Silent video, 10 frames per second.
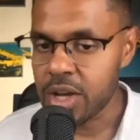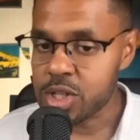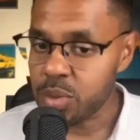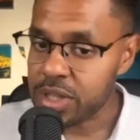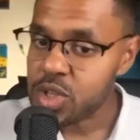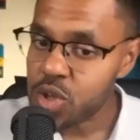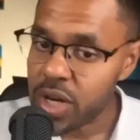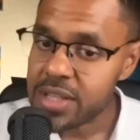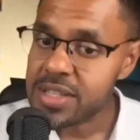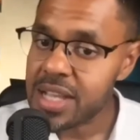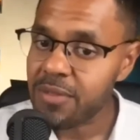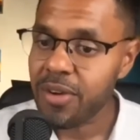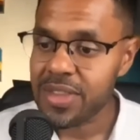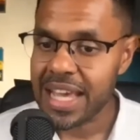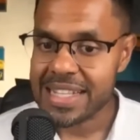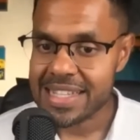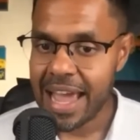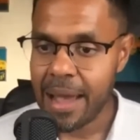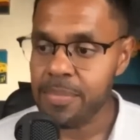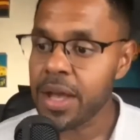So when the students sit for the
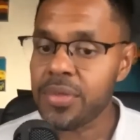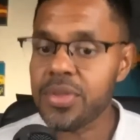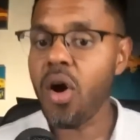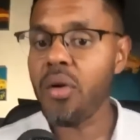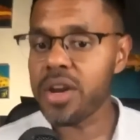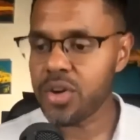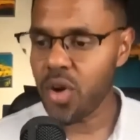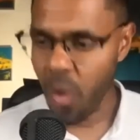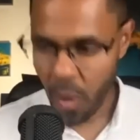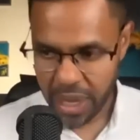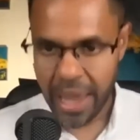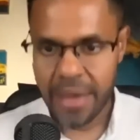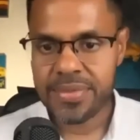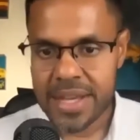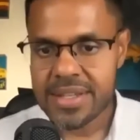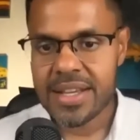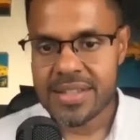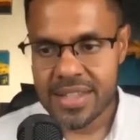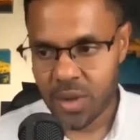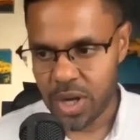exam, they already know, okay, this
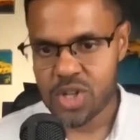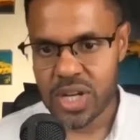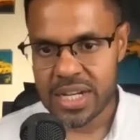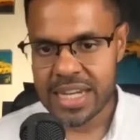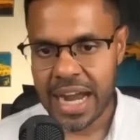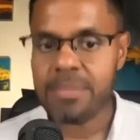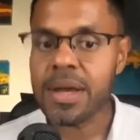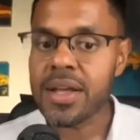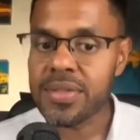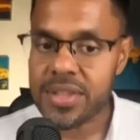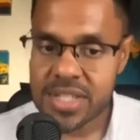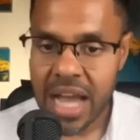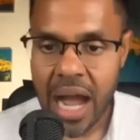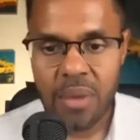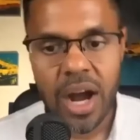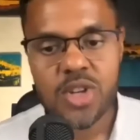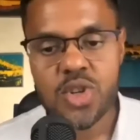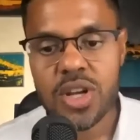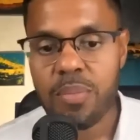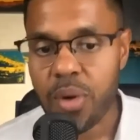is the question type. This is how I
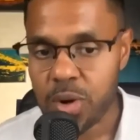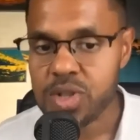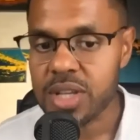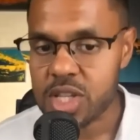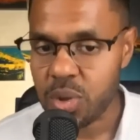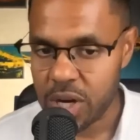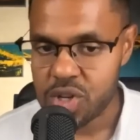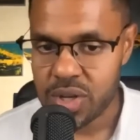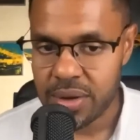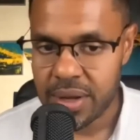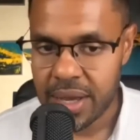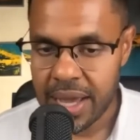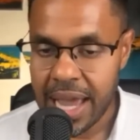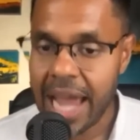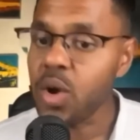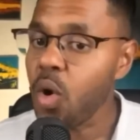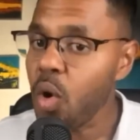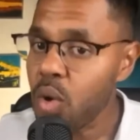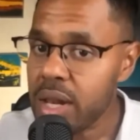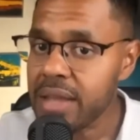should approach this question. And
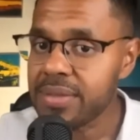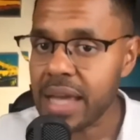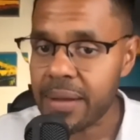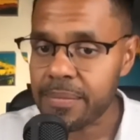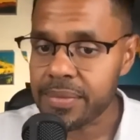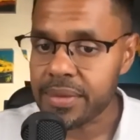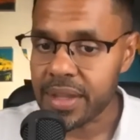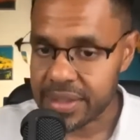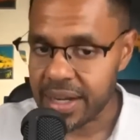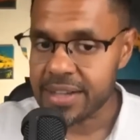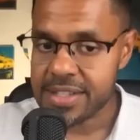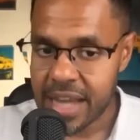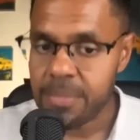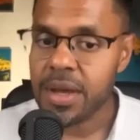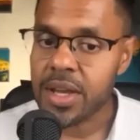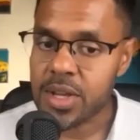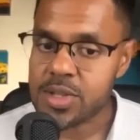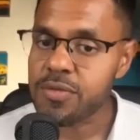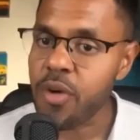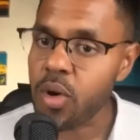only then the third step is
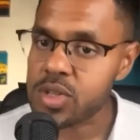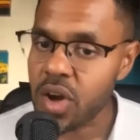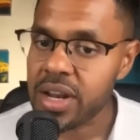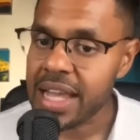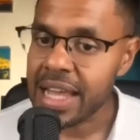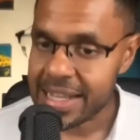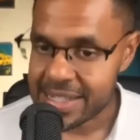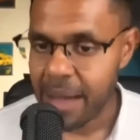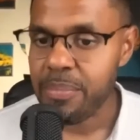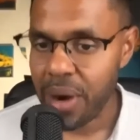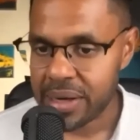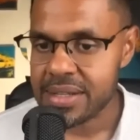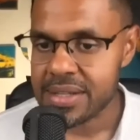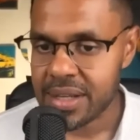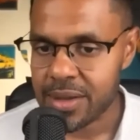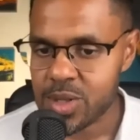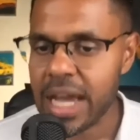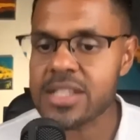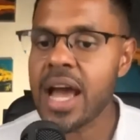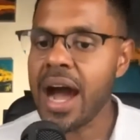to focus on exam practice tasks. So
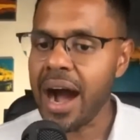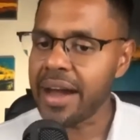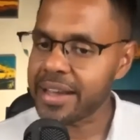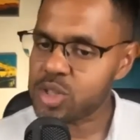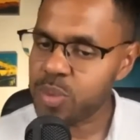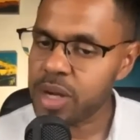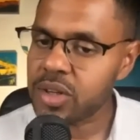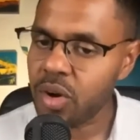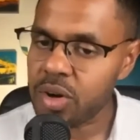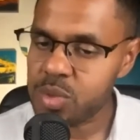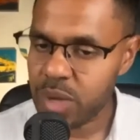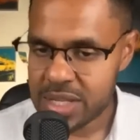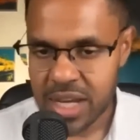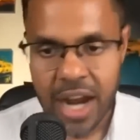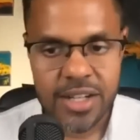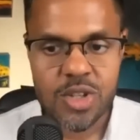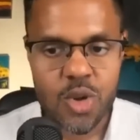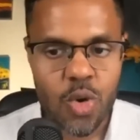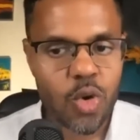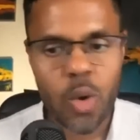guys, our expert course, we are starting
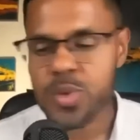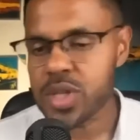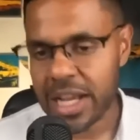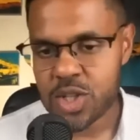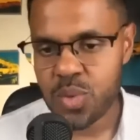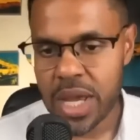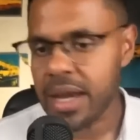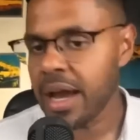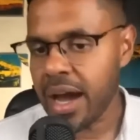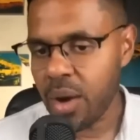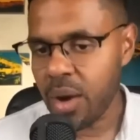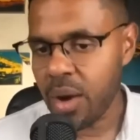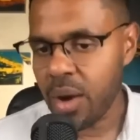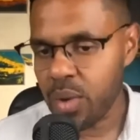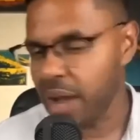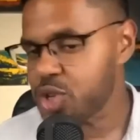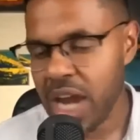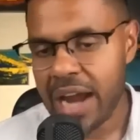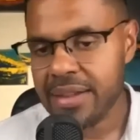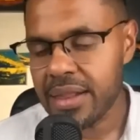2 groups next week. We have
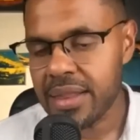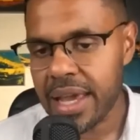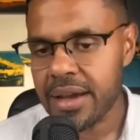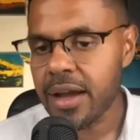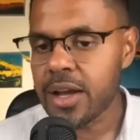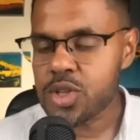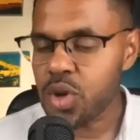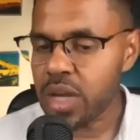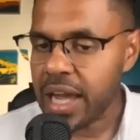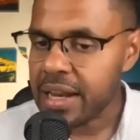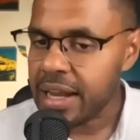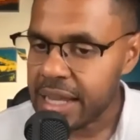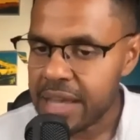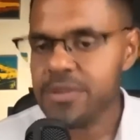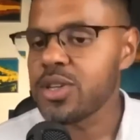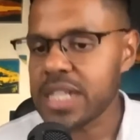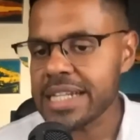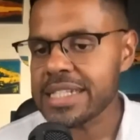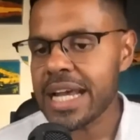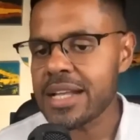shared the link. So you can leave your
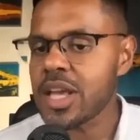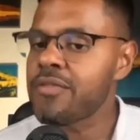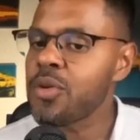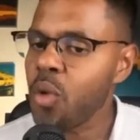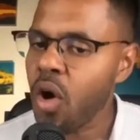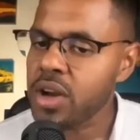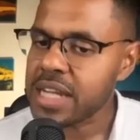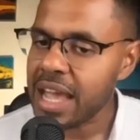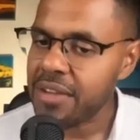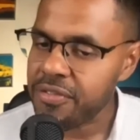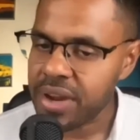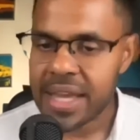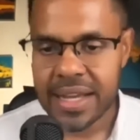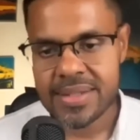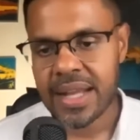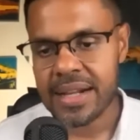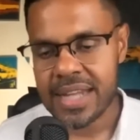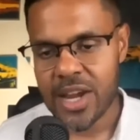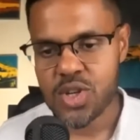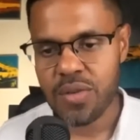details if you want a free
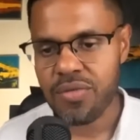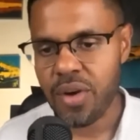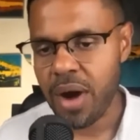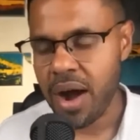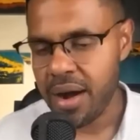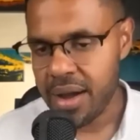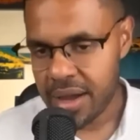consultation from our